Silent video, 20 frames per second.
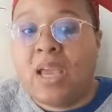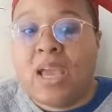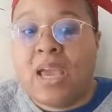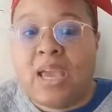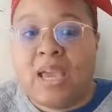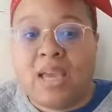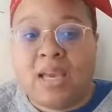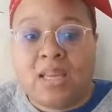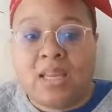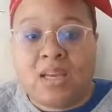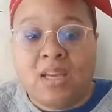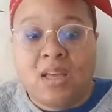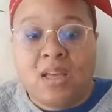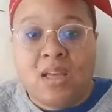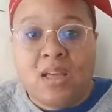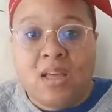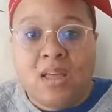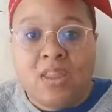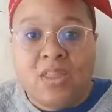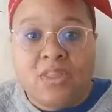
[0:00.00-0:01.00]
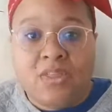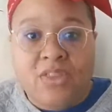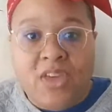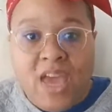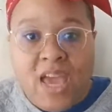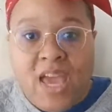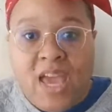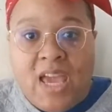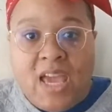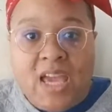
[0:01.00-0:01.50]
And
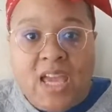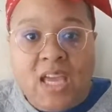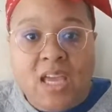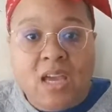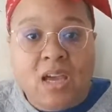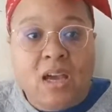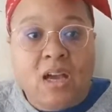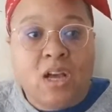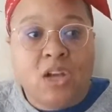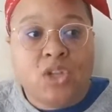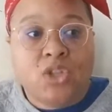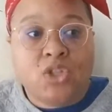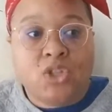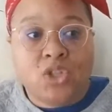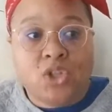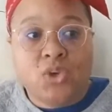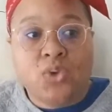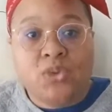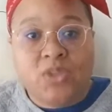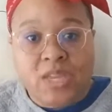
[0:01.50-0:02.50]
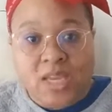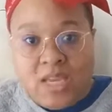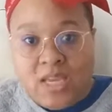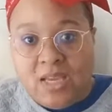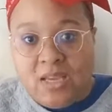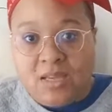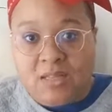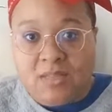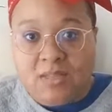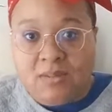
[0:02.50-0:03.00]
they do
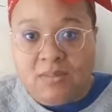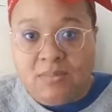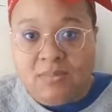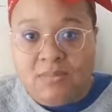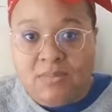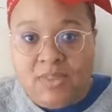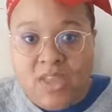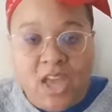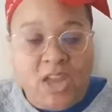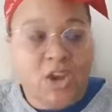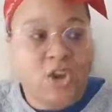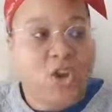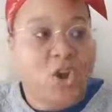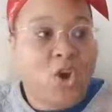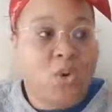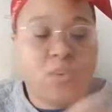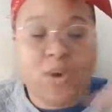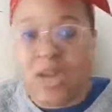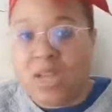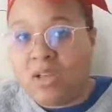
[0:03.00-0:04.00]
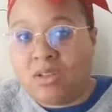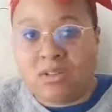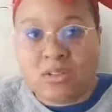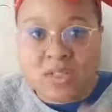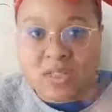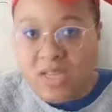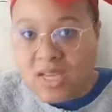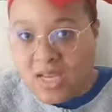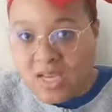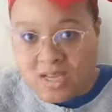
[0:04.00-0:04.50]
things that no one else
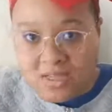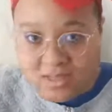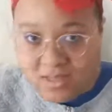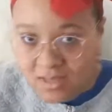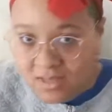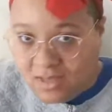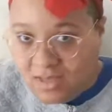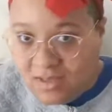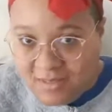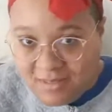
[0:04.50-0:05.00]
does.